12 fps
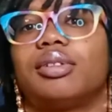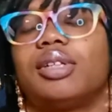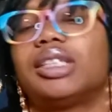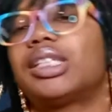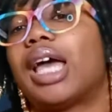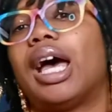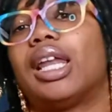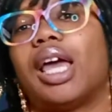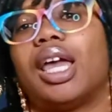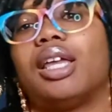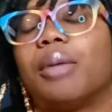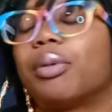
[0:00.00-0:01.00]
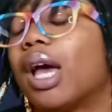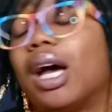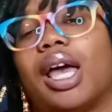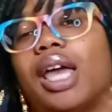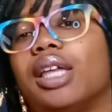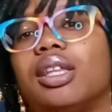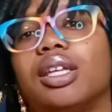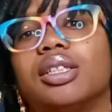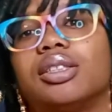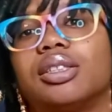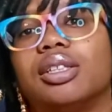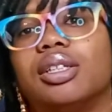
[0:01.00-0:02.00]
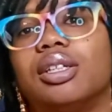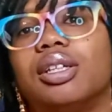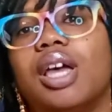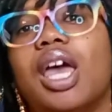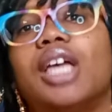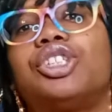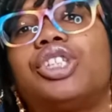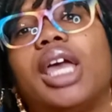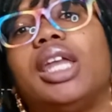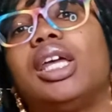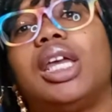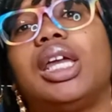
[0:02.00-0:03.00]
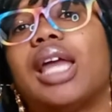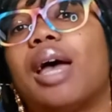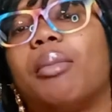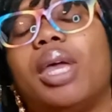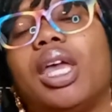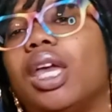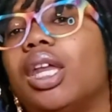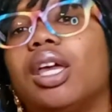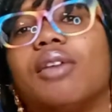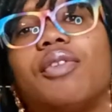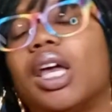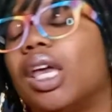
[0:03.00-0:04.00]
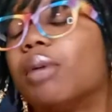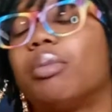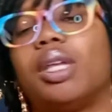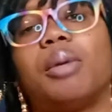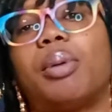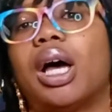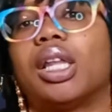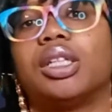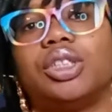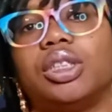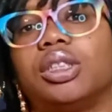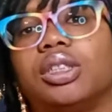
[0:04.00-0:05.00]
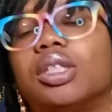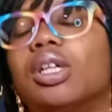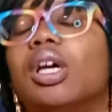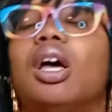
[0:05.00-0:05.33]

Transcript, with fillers: Because Kyle ate uh, atheist. Shayna did not mean any of her empty apologies.